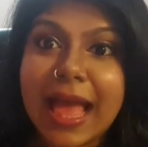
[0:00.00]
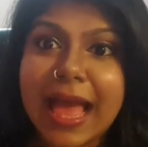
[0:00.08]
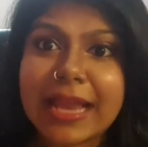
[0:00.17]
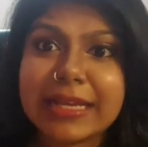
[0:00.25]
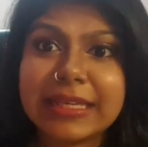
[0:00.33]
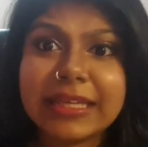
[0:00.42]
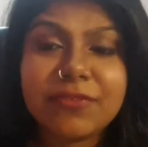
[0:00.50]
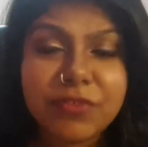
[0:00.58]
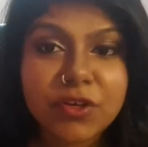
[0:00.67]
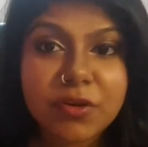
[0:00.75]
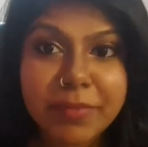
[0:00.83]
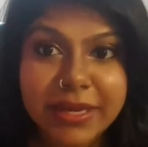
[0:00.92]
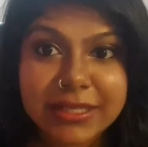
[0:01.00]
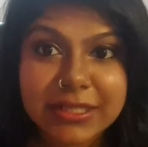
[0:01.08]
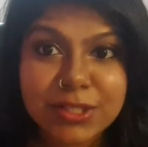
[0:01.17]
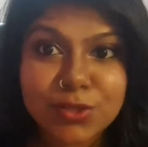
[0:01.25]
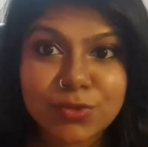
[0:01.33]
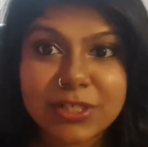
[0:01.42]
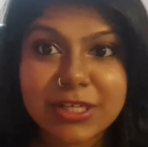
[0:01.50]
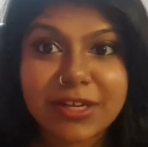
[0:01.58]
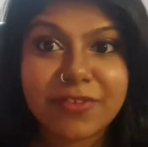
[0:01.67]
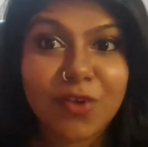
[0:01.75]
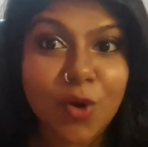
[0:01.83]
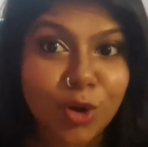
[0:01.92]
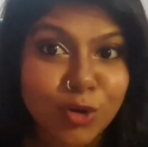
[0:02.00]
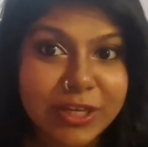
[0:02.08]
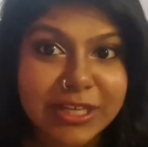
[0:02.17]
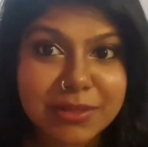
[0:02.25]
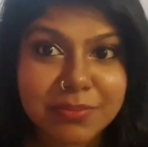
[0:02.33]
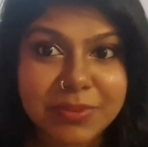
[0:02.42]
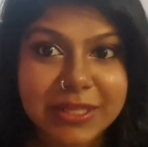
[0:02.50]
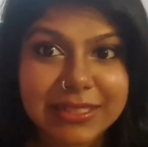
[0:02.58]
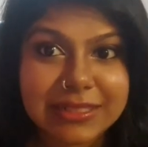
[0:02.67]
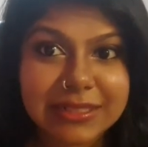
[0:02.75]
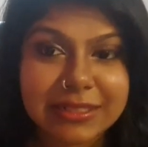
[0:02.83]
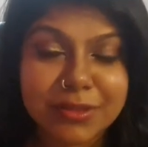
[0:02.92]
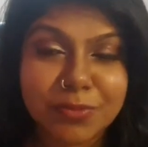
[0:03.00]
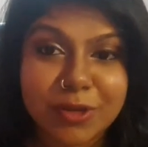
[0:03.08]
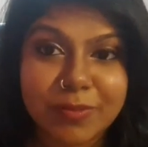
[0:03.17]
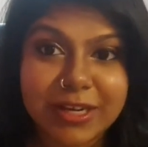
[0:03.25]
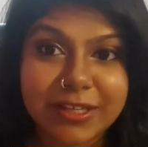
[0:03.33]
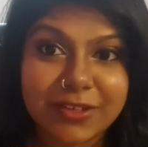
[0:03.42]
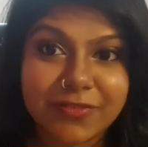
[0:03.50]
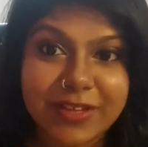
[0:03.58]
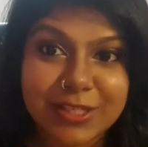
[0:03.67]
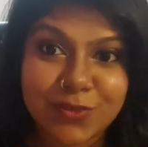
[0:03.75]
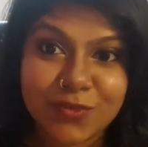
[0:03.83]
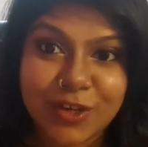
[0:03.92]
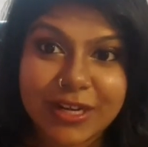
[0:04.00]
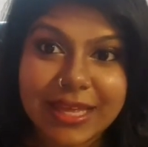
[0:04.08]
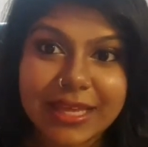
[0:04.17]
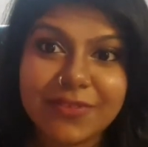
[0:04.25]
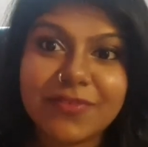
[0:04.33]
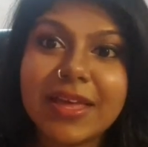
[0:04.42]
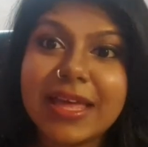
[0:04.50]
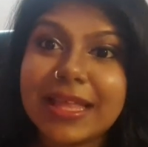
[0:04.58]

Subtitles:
And if you're a medical student and have already completed the pre-medical phase of your life,